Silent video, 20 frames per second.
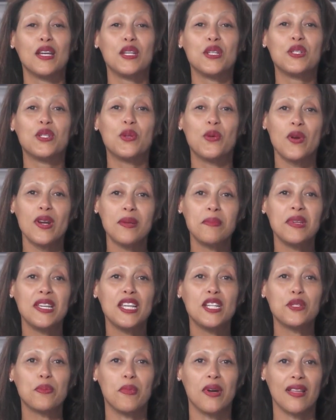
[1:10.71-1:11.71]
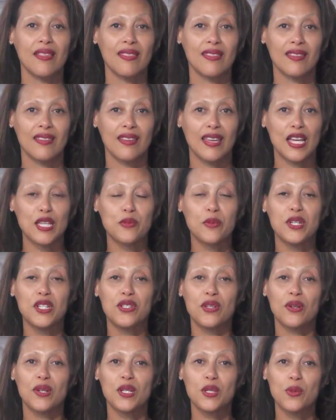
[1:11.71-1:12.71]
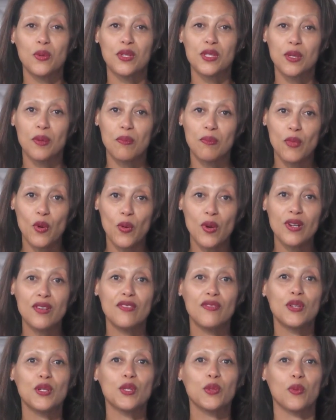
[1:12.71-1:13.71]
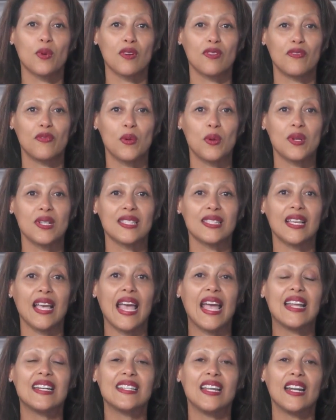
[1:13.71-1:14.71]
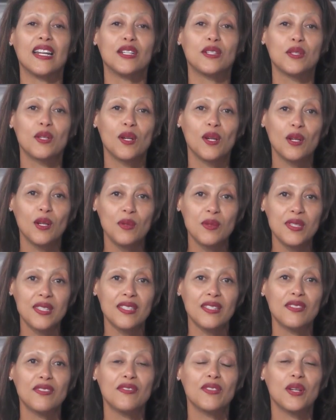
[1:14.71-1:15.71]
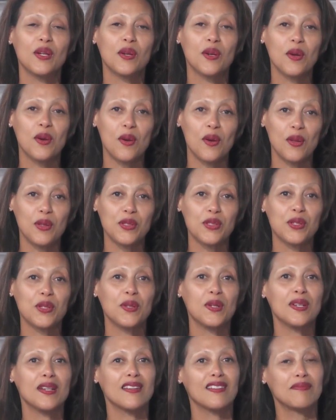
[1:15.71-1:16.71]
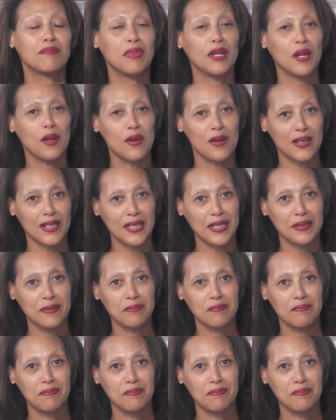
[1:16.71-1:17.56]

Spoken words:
Join me each month as we journey towards a more diverse workforce and an inclusive culture of belonging.